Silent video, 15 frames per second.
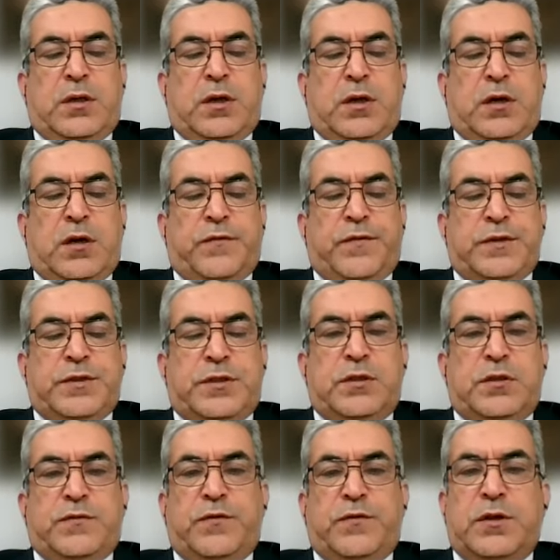
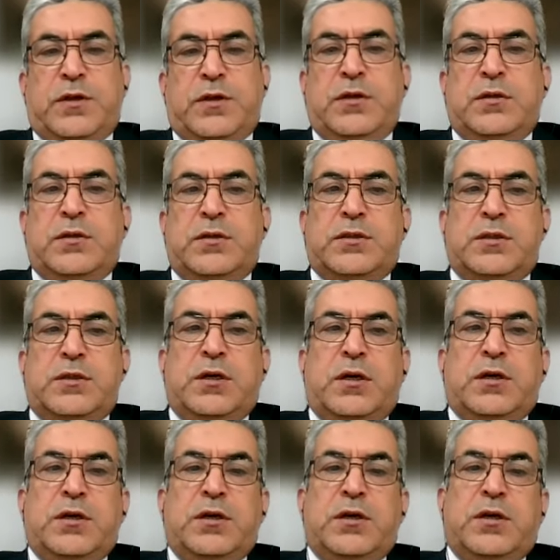harvested follicles
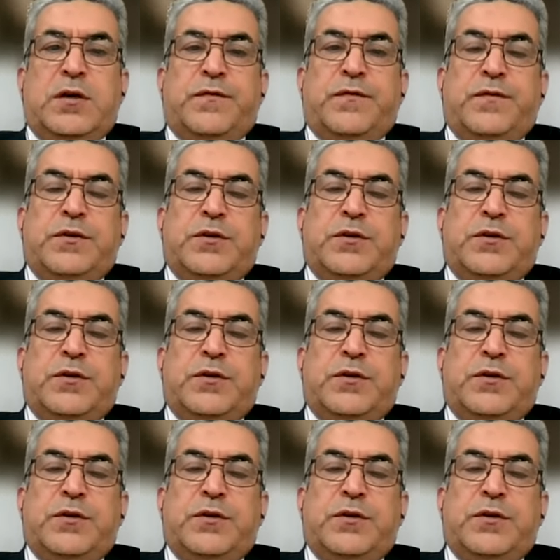are enough